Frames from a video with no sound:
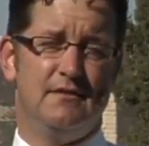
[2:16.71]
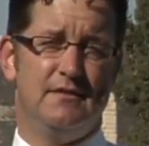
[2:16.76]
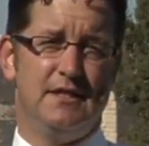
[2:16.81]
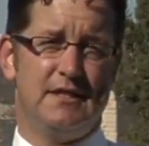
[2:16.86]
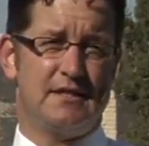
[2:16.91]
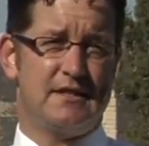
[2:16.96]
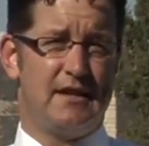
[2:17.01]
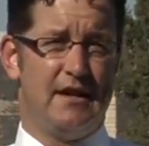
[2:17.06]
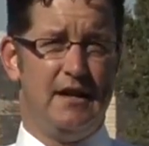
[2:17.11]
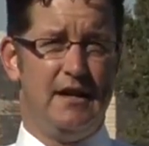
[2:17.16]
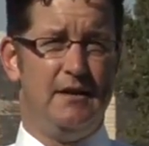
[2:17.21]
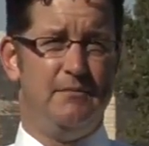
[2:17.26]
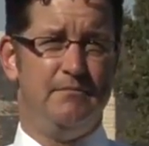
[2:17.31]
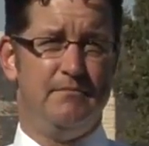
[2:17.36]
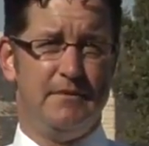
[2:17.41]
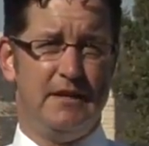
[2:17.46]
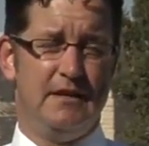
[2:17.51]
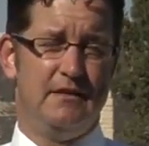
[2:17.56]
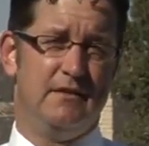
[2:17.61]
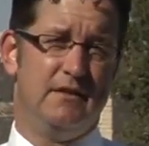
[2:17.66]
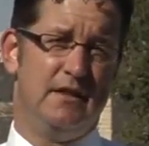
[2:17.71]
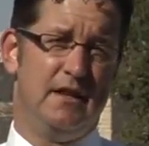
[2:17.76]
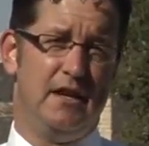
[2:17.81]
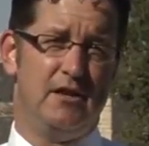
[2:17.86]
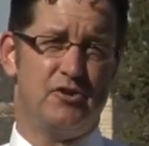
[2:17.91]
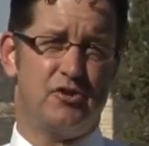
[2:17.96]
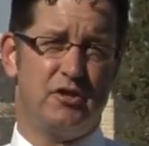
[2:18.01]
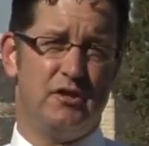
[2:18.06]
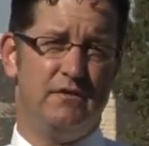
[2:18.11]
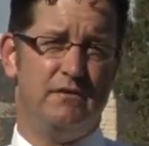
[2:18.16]
this time in the
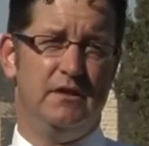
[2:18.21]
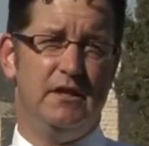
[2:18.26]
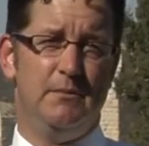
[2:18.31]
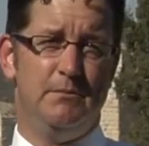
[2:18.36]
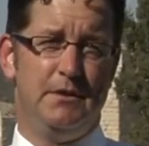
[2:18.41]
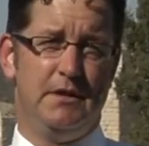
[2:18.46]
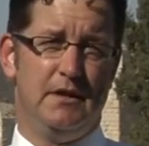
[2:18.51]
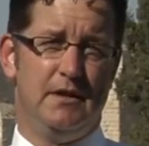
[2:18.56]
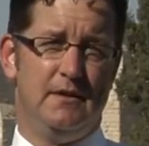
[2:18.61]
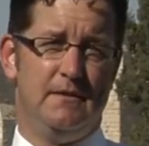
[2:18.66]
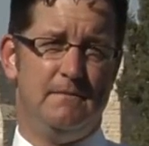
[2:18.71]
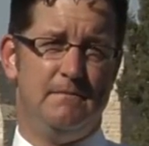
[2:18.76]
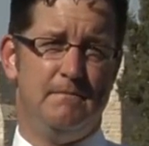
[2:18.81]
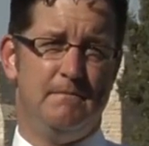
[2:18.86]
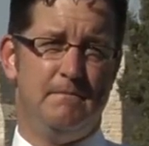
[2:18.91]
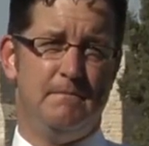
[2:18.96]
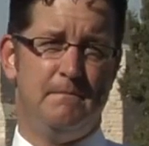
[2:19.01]
nation of Libya.